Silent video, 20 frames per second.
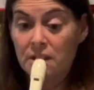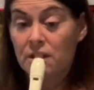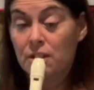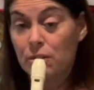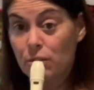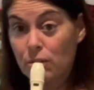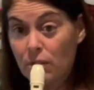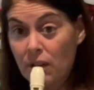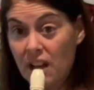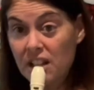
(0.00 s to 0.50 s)

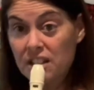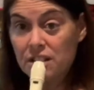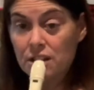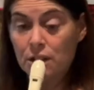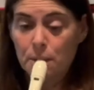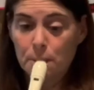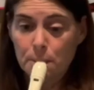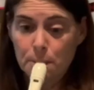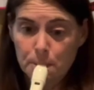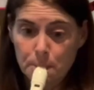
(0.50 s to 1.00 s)
rest,
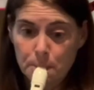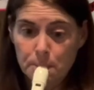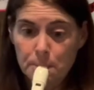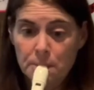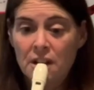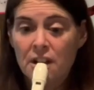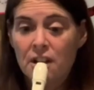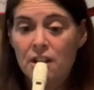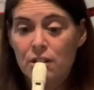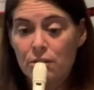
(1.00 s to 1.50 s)

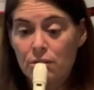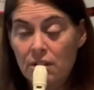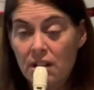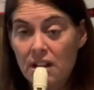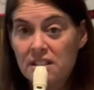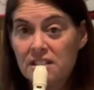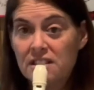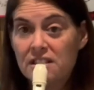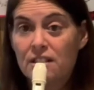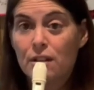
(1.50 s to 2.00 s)

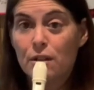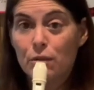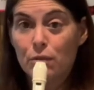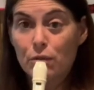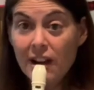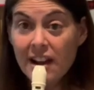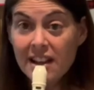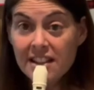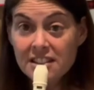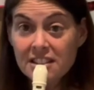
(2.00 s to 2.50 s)
rest,
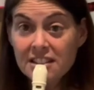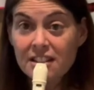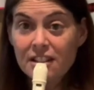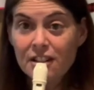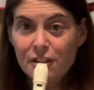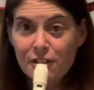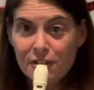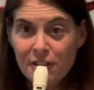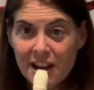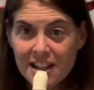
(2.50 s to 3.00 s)
rest,
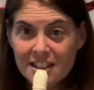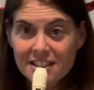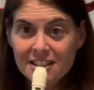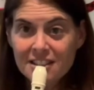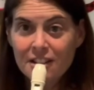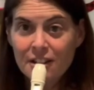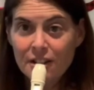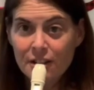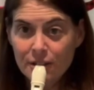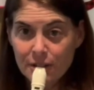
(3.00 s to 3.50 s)
rest,
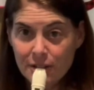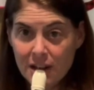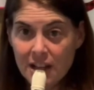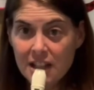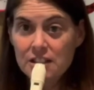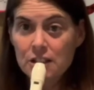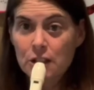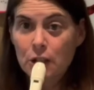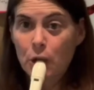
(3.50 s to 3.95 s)
rest.